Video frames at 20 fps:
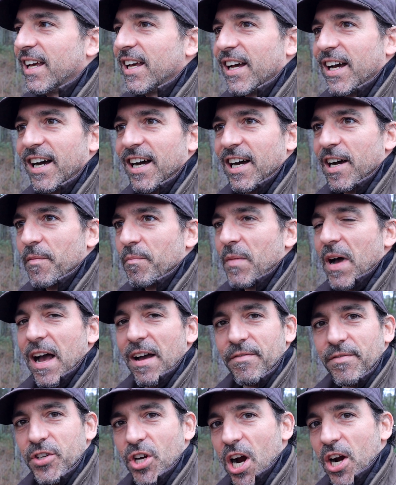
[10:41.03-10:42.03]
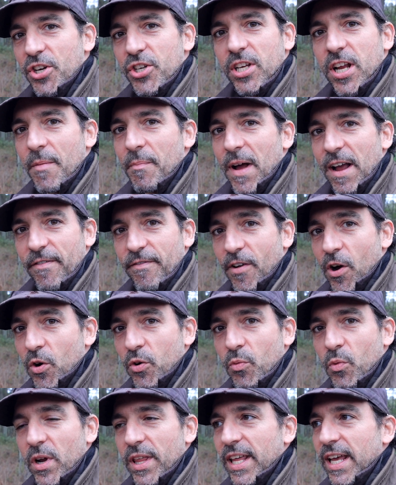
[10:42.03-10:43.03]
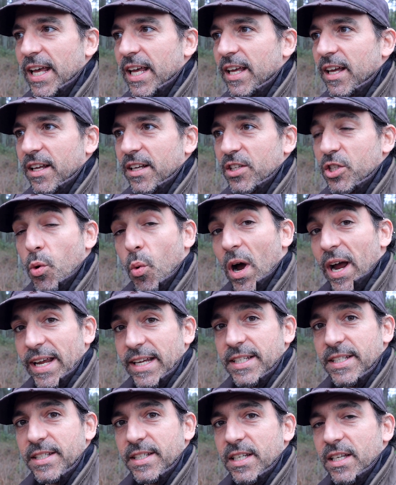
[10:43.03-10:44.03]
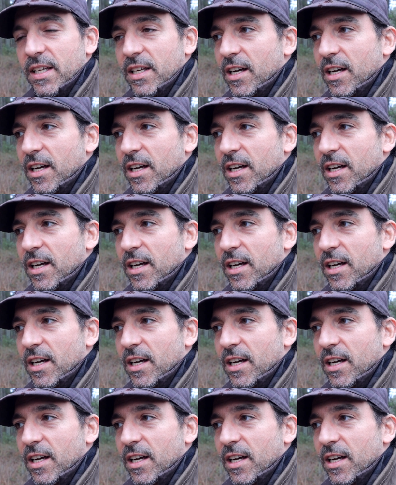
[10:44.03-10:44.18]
I've charged up my phone with it twice,